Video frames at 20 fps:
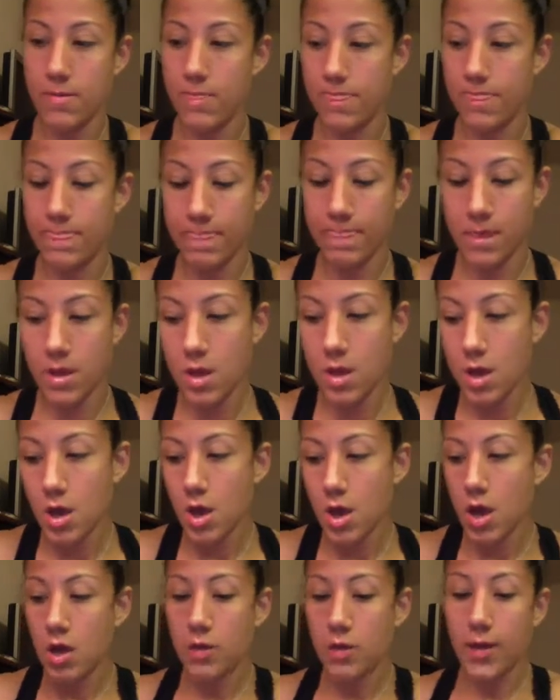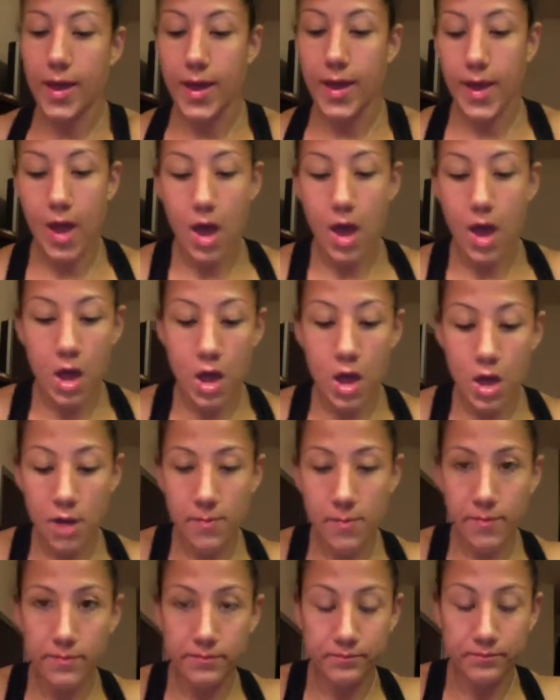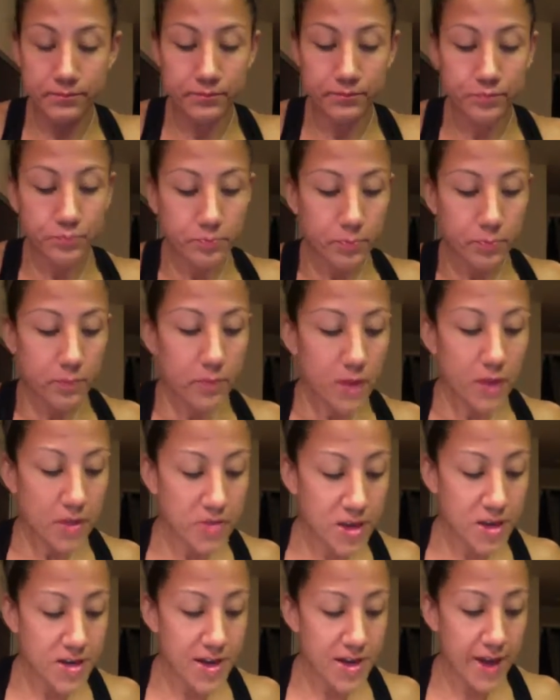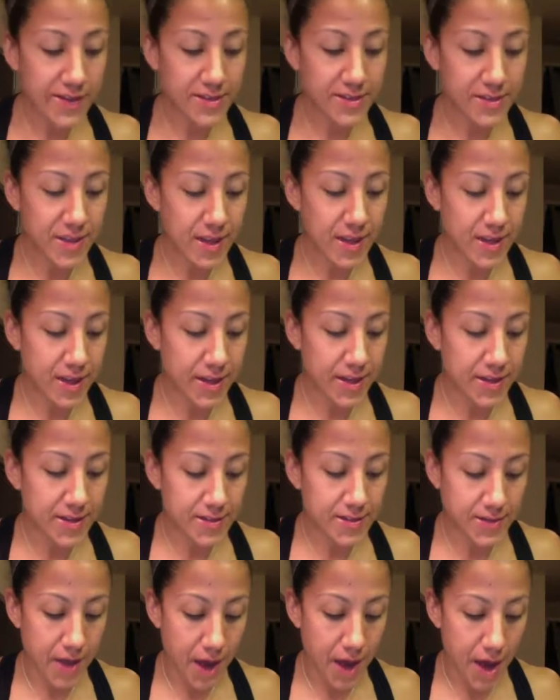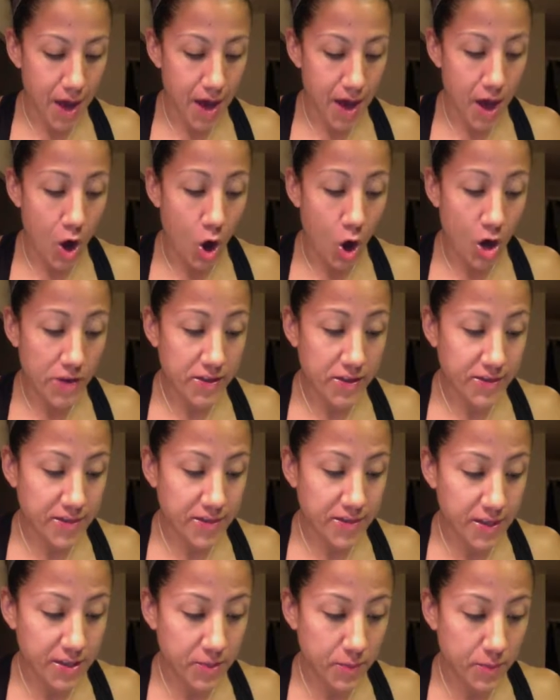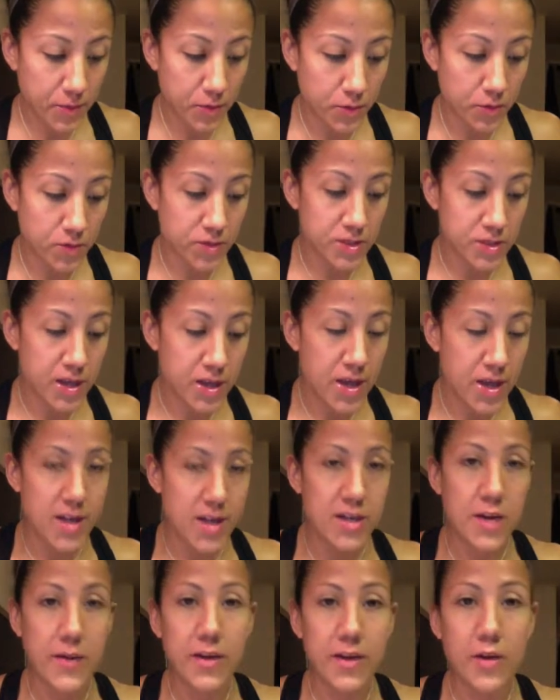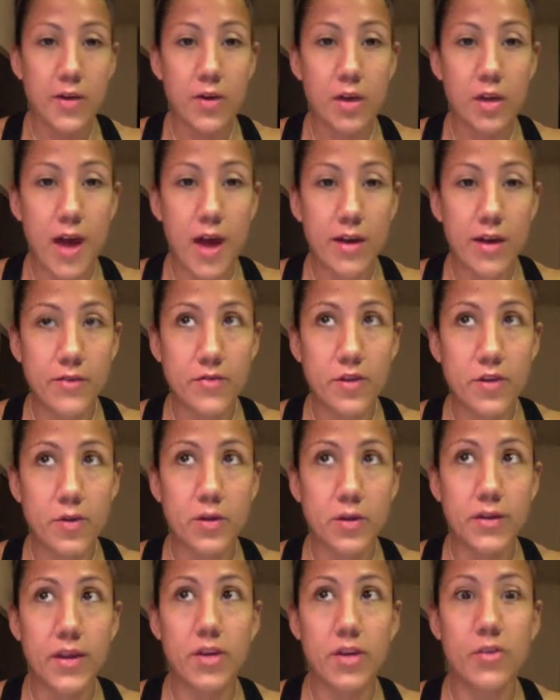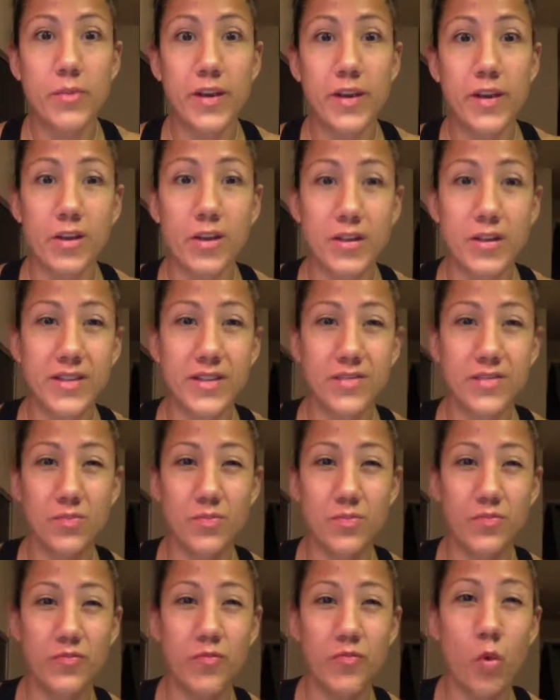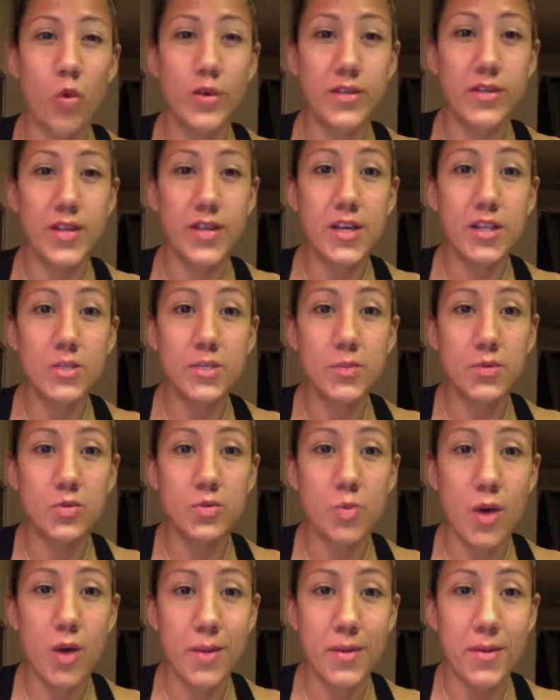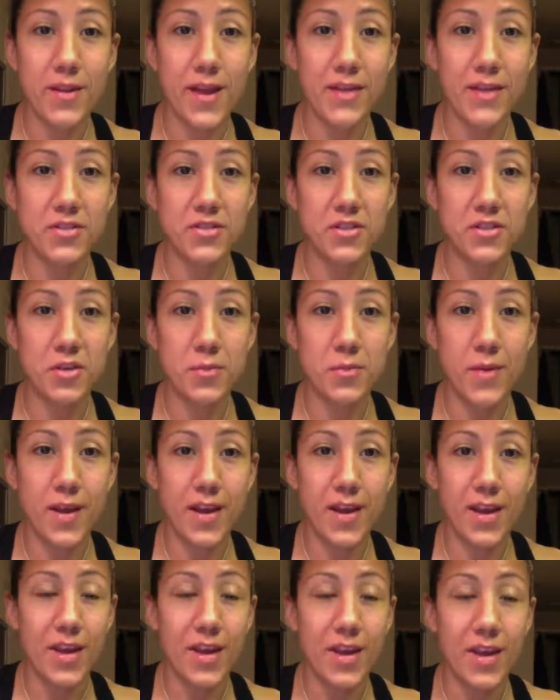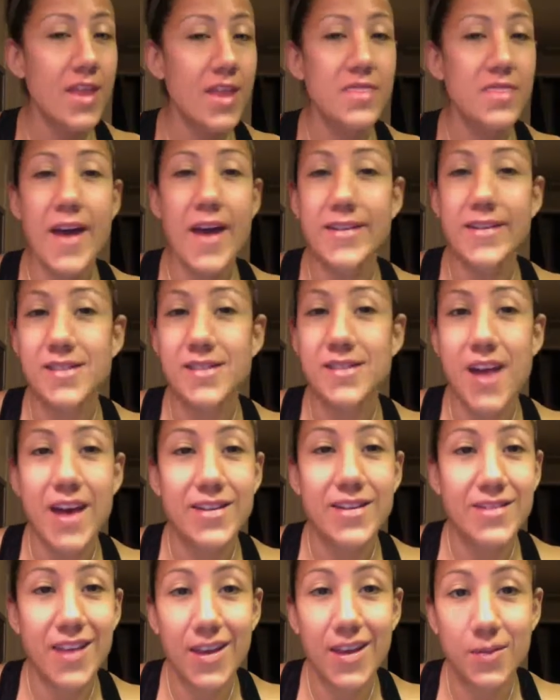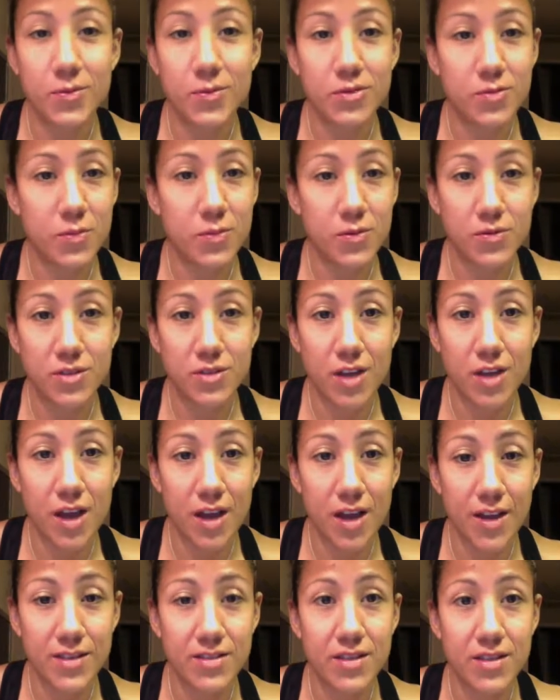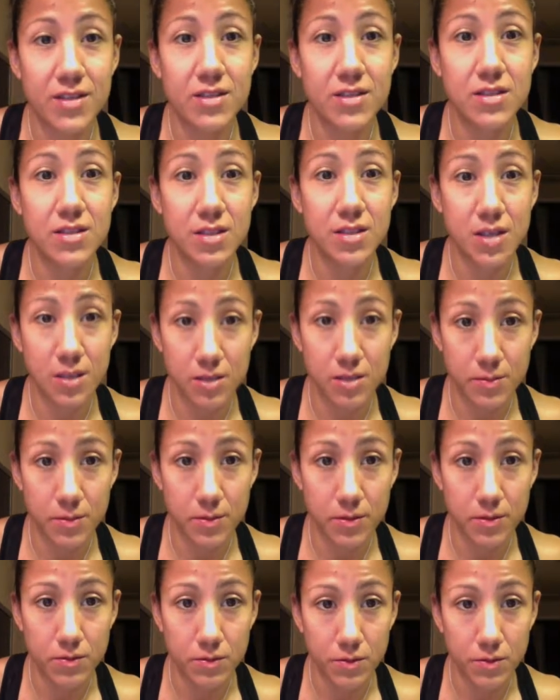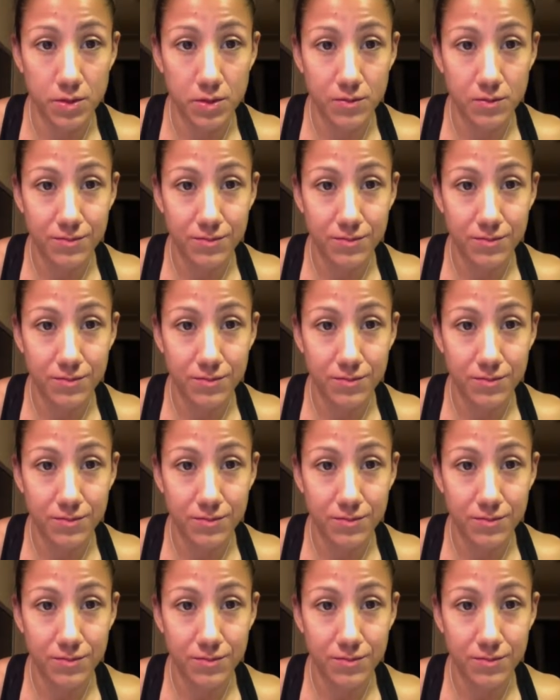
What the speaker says: Okay. The next thing is are the teaspoons. Now, I know a lot of you are like, oh my goodness, 4 teaspoons. Why am I allowed so many? That's not tablespoons, guys. It's teaspoons.